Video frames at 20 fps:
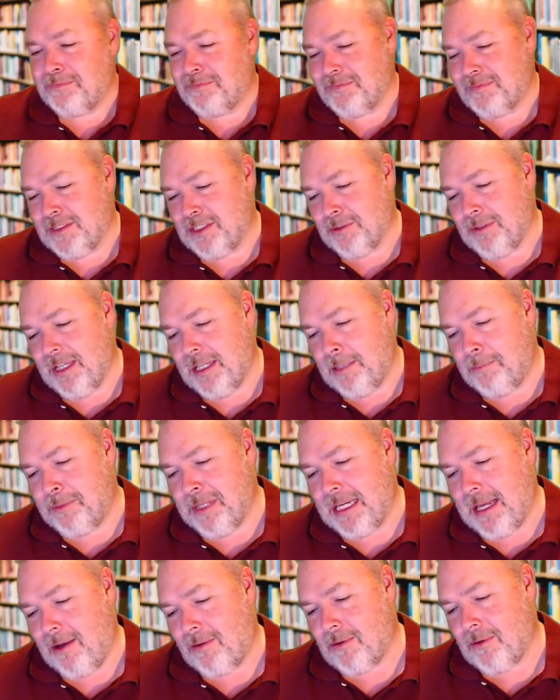So it had
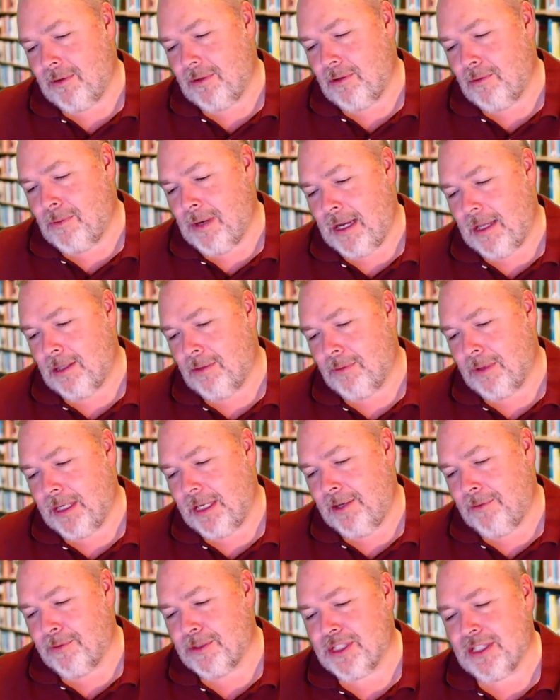been out a little while
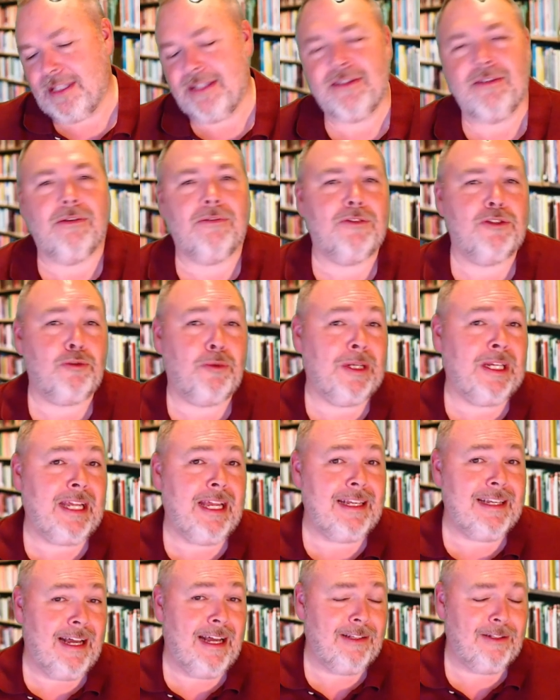already, originally sold for
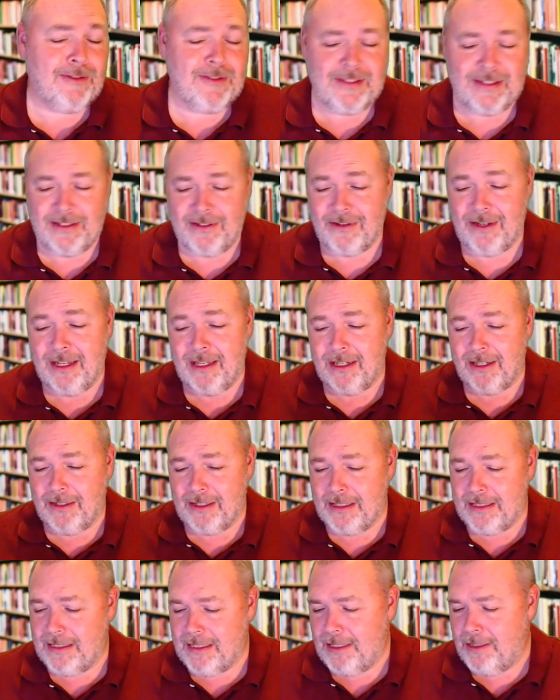$28. So I got a
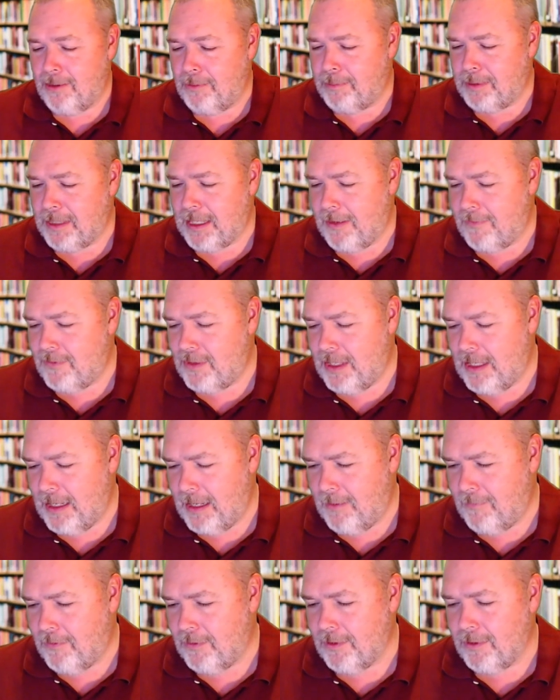good steal, but I've
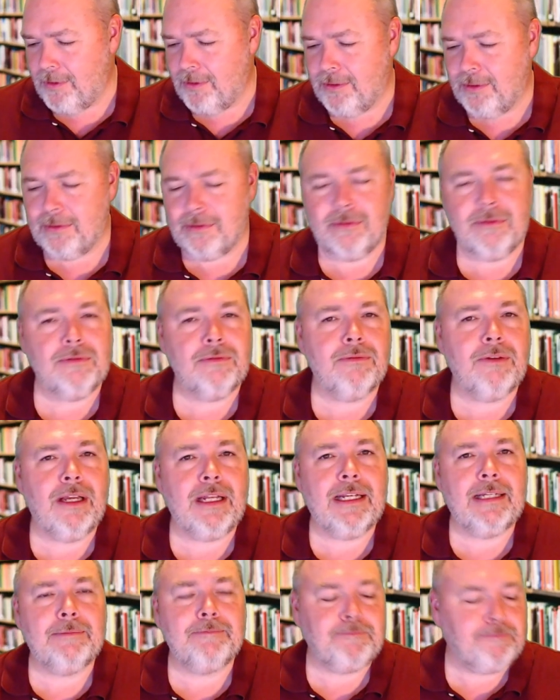never read
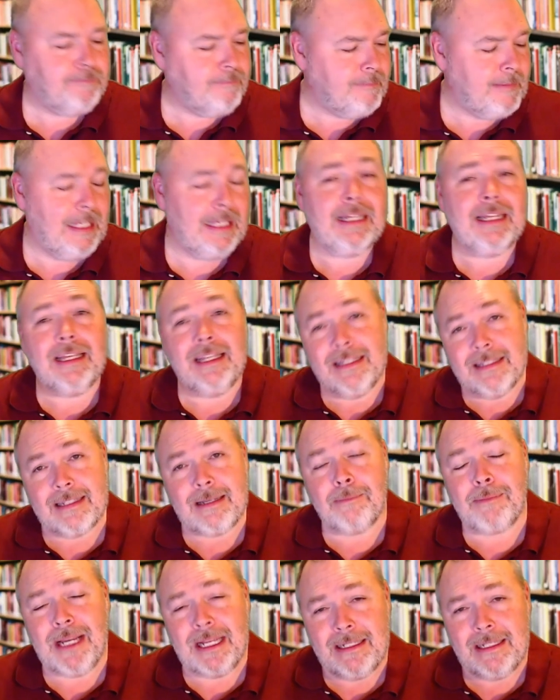it. It is
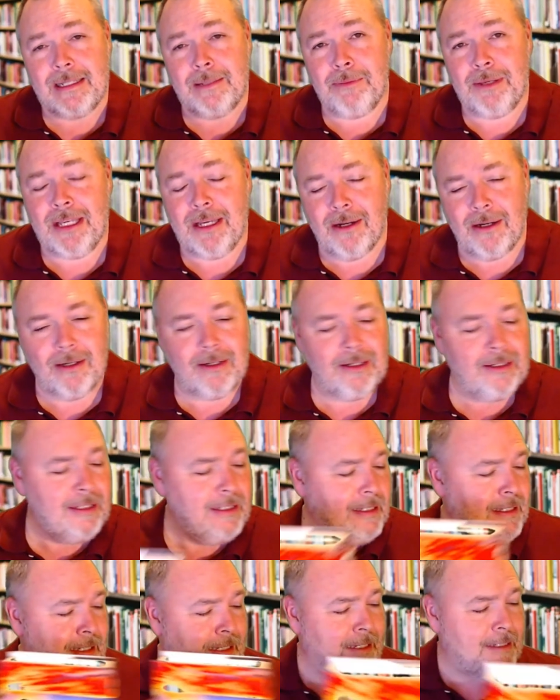on my TBR
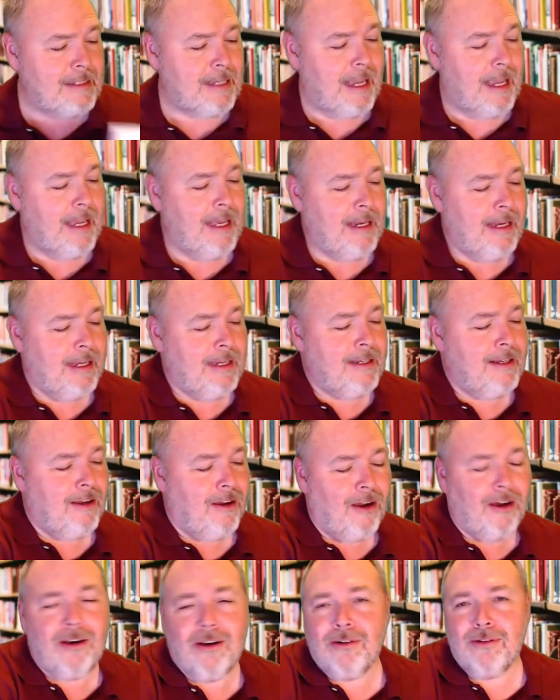because I added
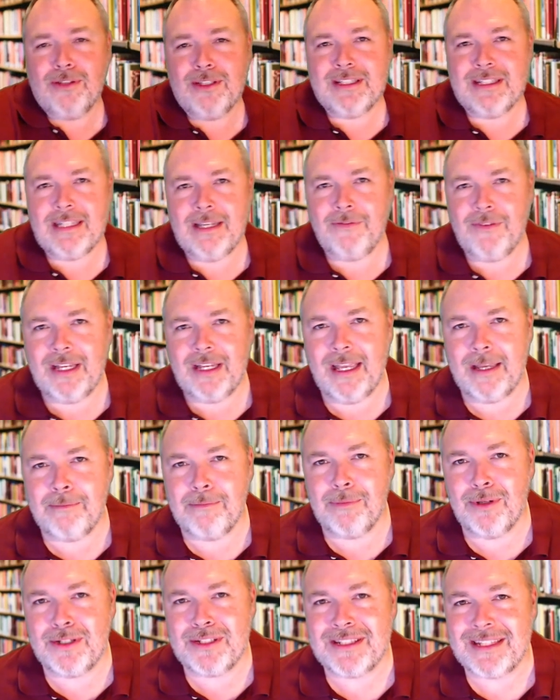all the Stephen King
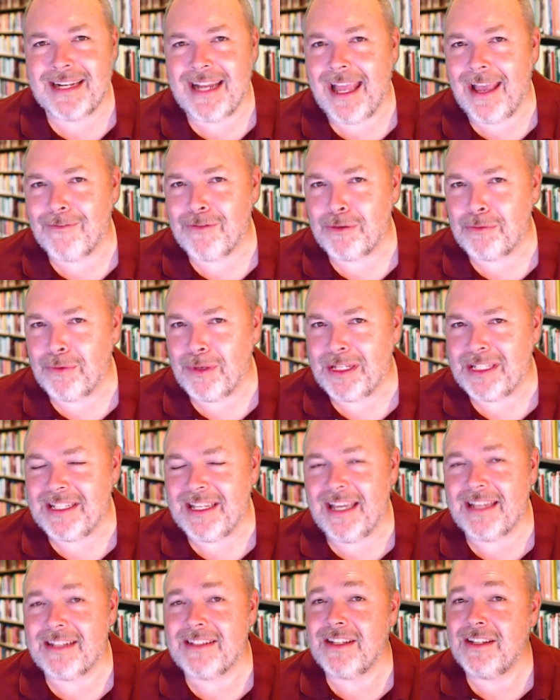books that I haven't read
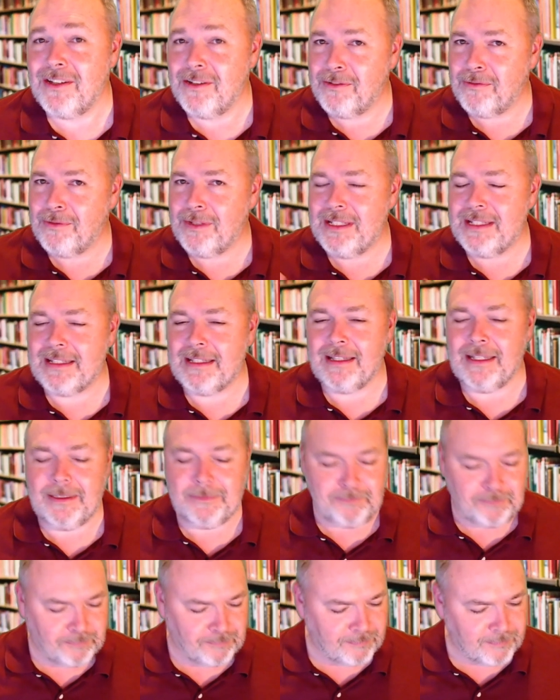yet recently.
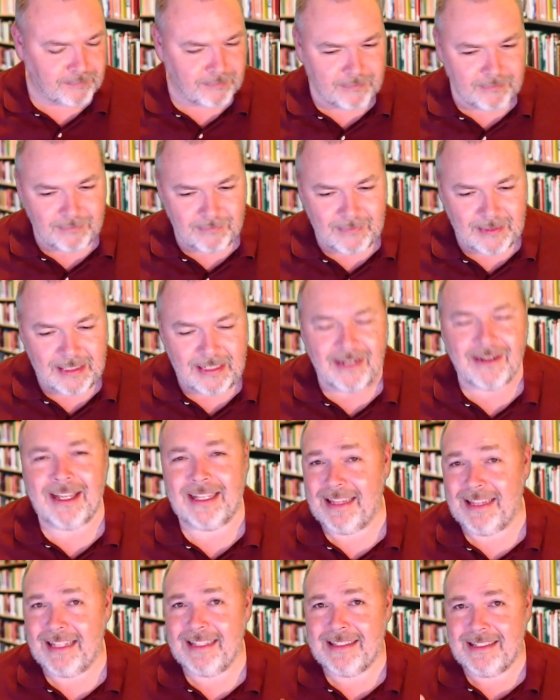Okay,
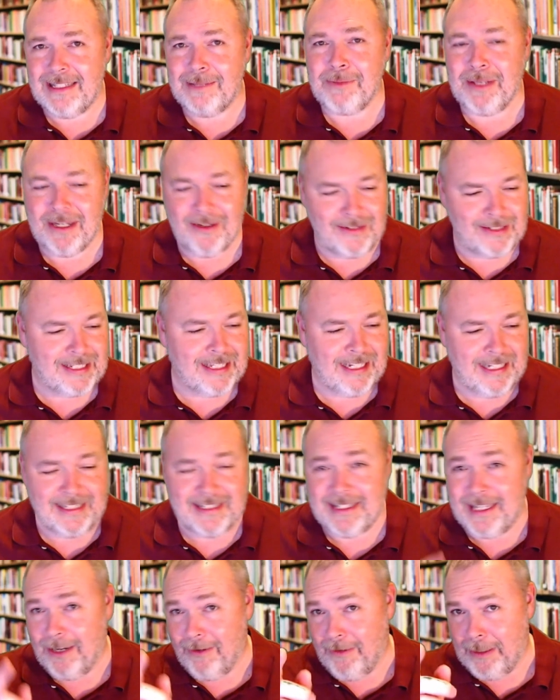that TBR is getting
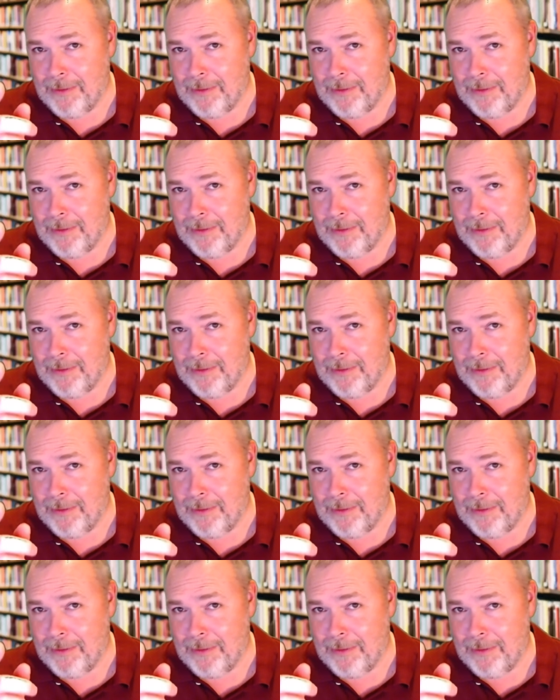scary.